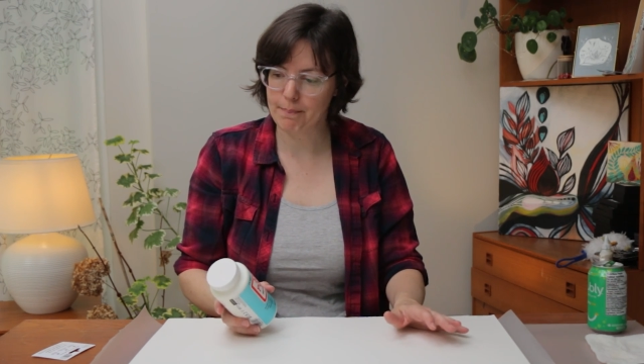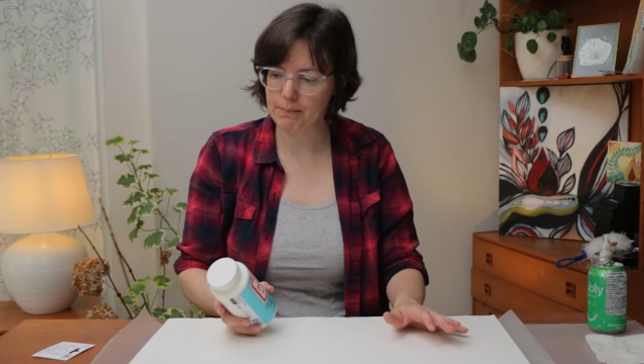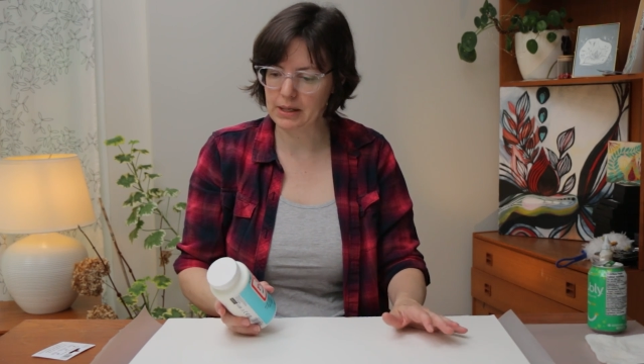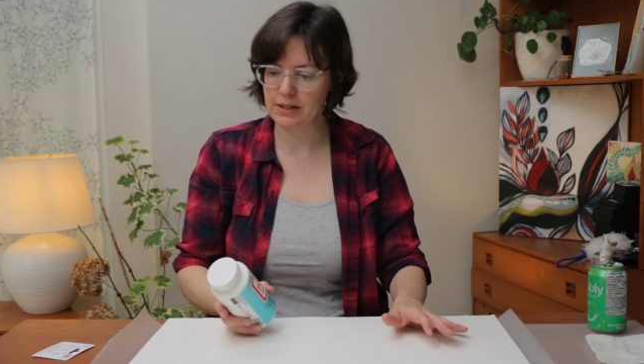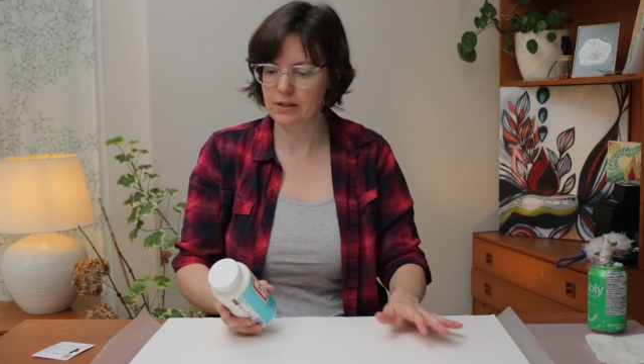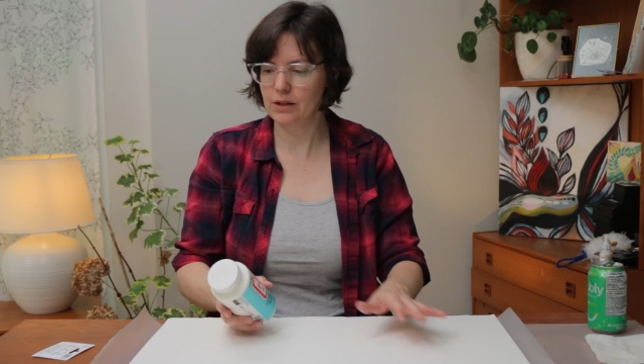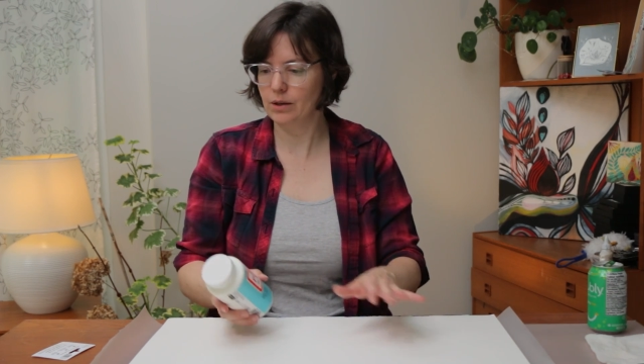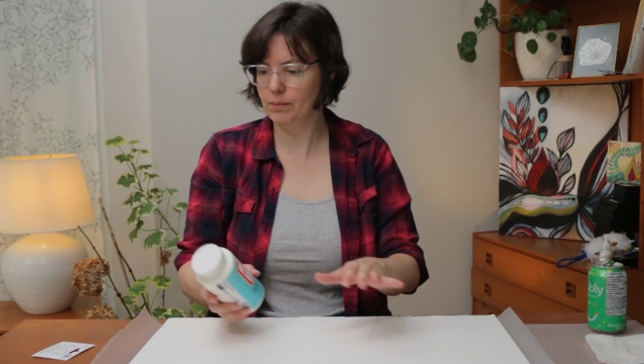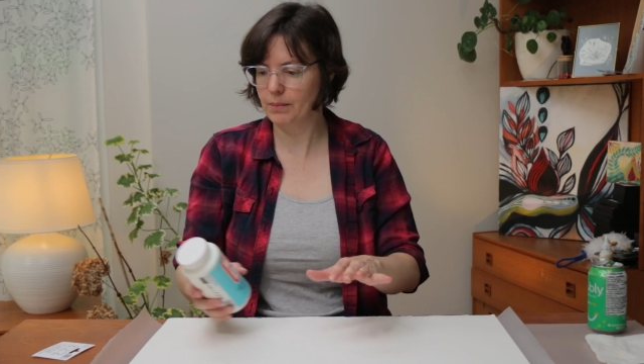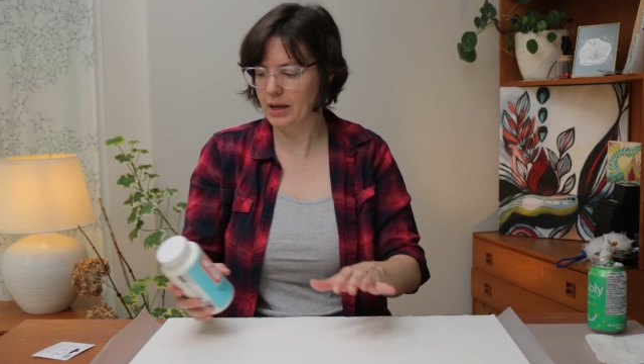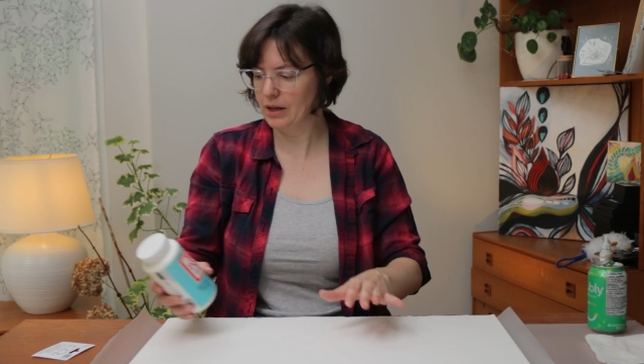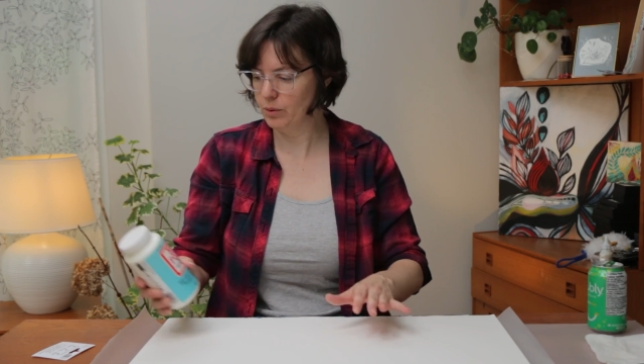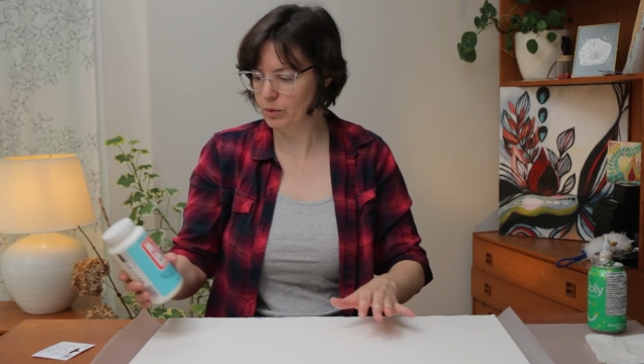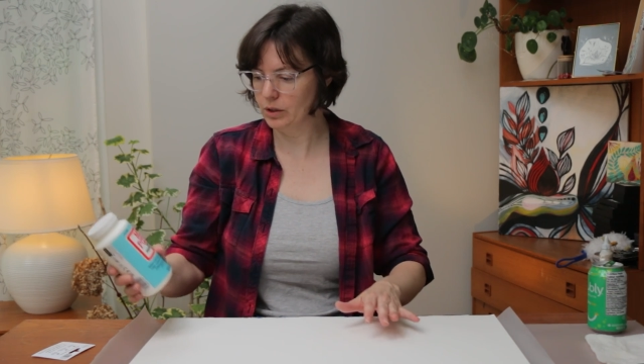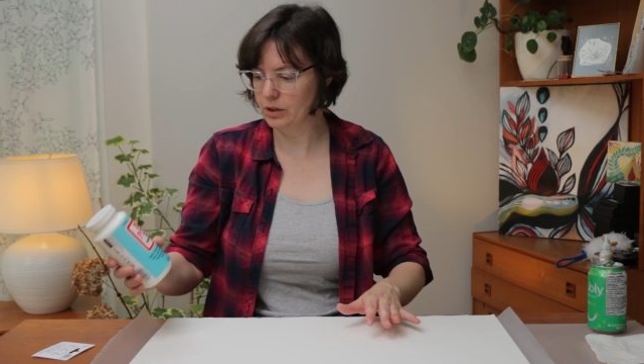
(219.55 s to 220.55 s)
medium
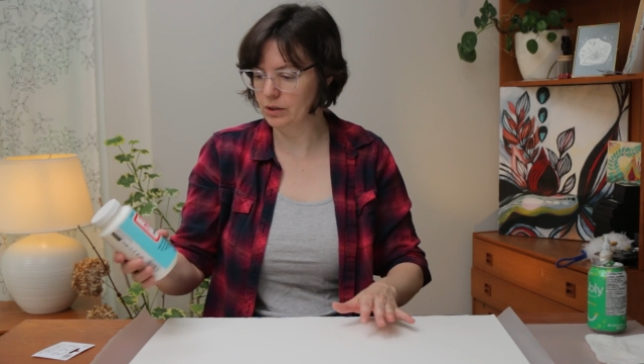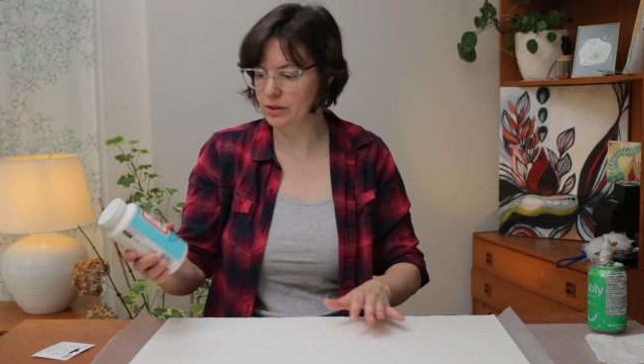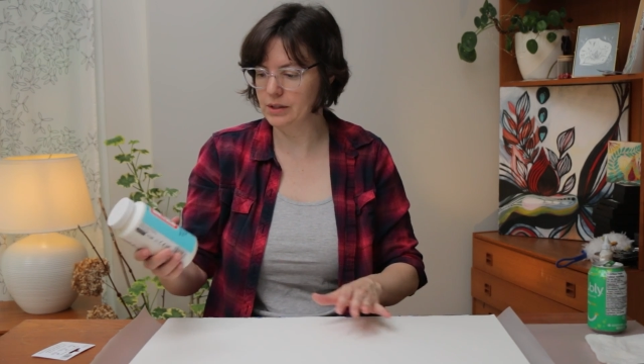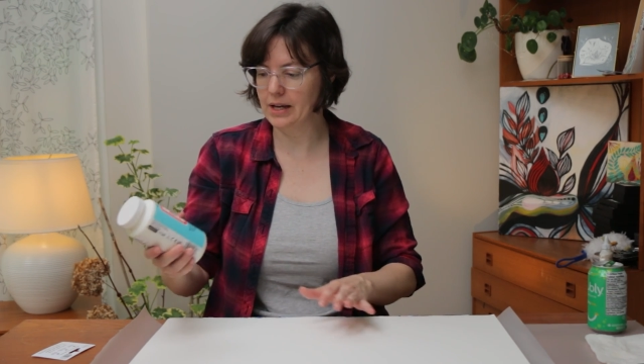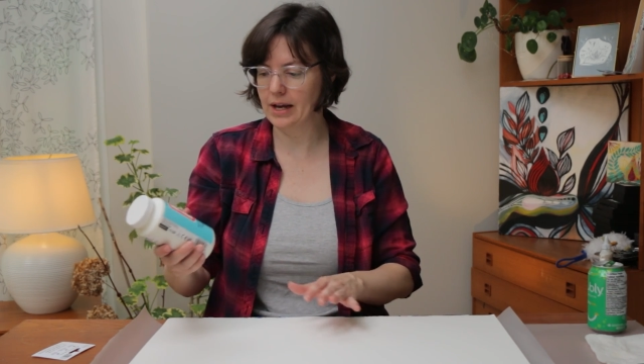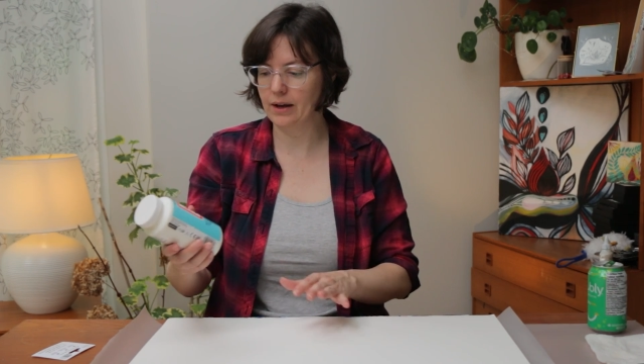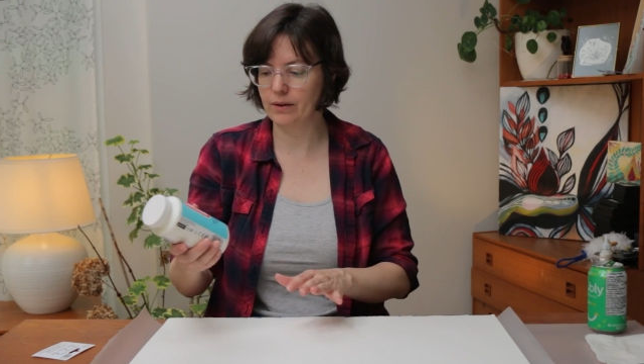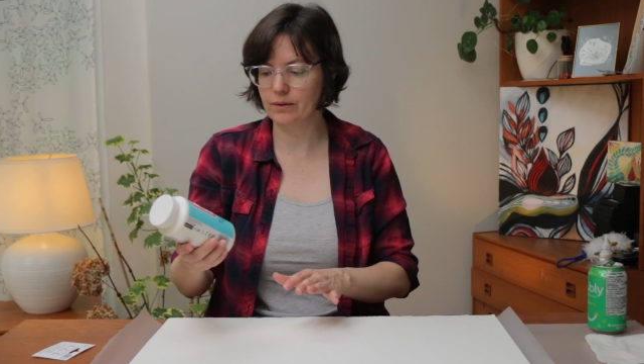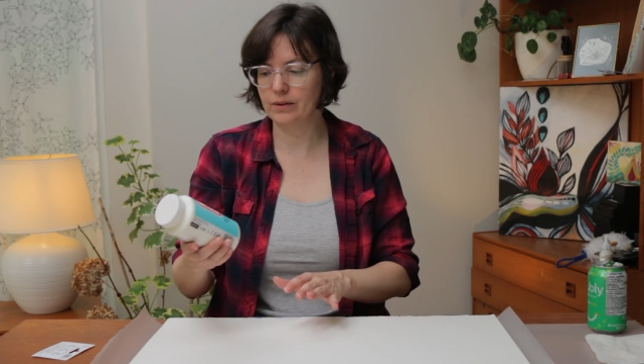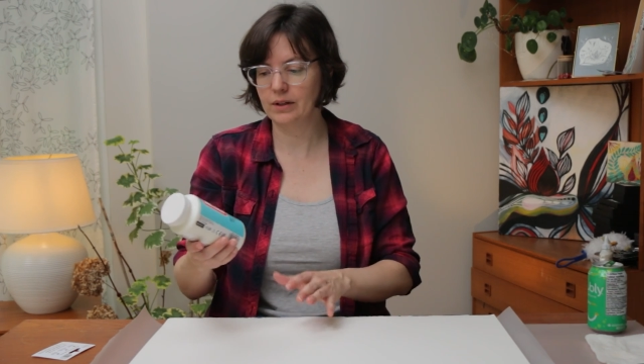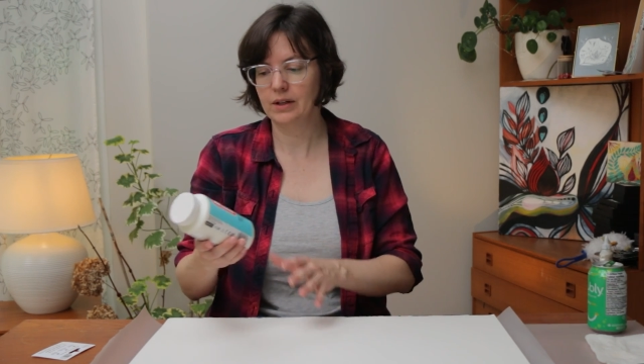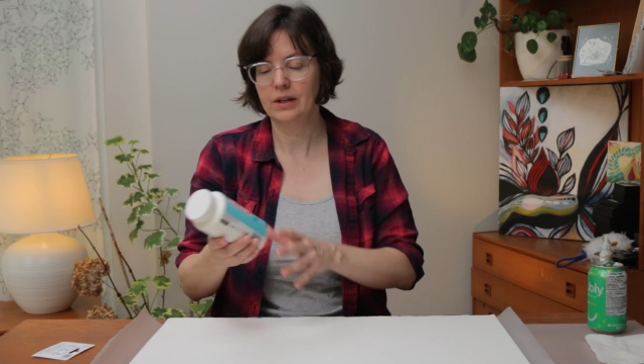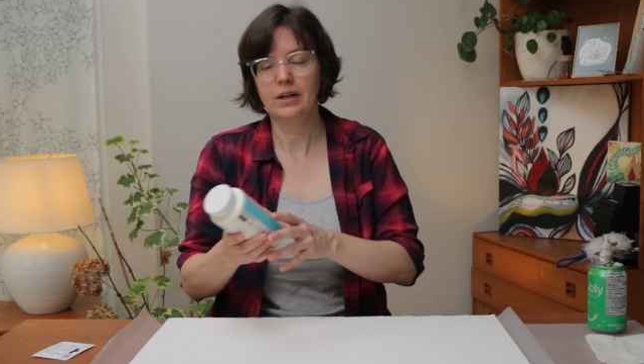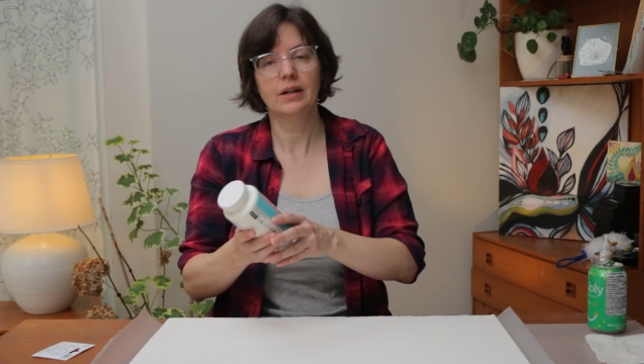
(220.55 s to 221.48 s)
and it would glue down.